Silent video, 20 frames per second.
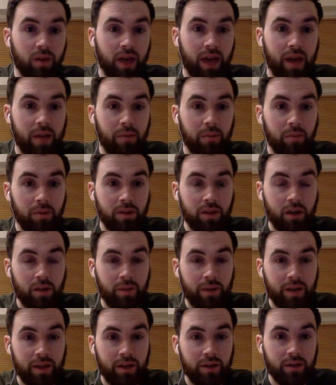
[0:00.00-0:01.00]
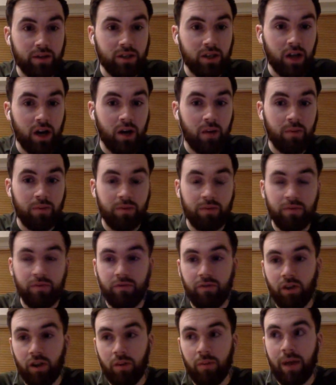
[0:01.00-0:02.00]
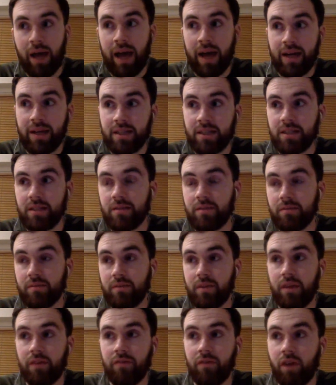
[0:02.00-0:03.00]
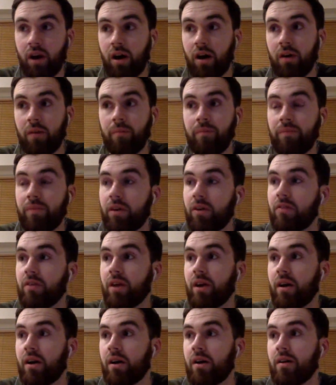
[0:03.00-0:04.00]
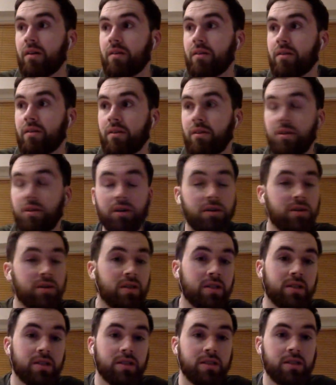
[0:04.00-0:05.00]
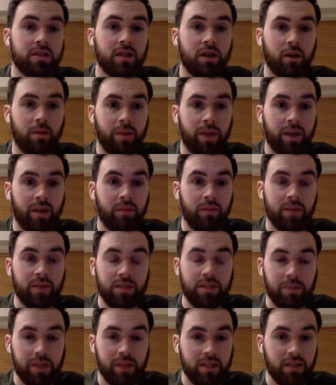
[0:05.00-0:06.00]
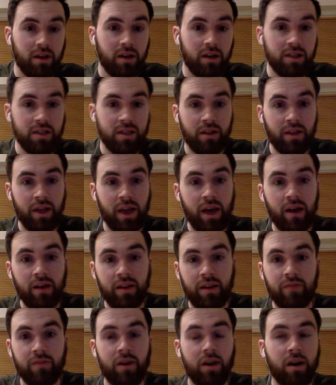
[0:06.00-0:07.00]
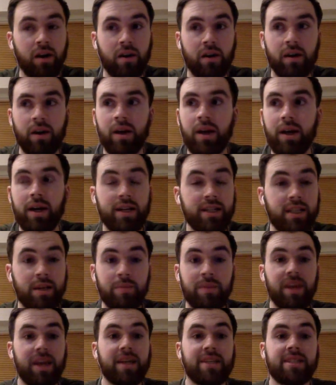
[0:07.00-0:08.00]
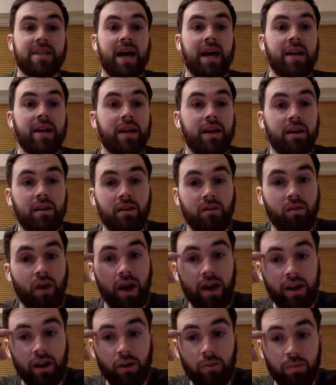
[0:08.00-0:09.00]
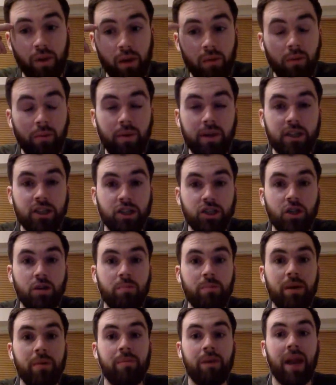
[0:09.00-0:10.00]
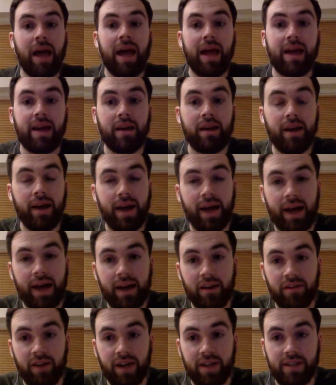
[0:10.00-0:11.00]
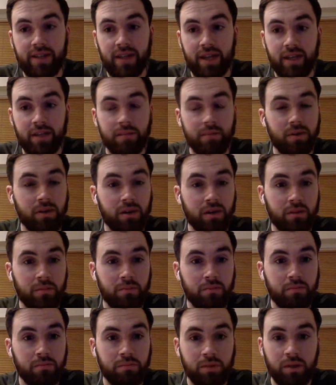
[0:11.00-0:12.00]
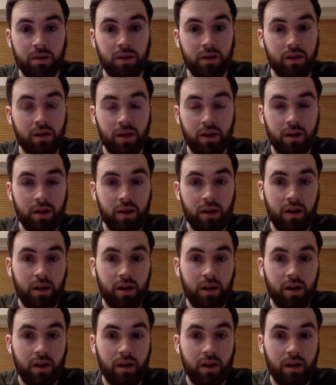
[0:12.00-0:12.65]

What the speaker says: have been more than capable to come in and do a job. Fullbacks, they've got Gusens to come in when Spinazzola's not there, and they've got Timothy Castagna on the right, who probably should be playing ahead of Hans Hateboer. But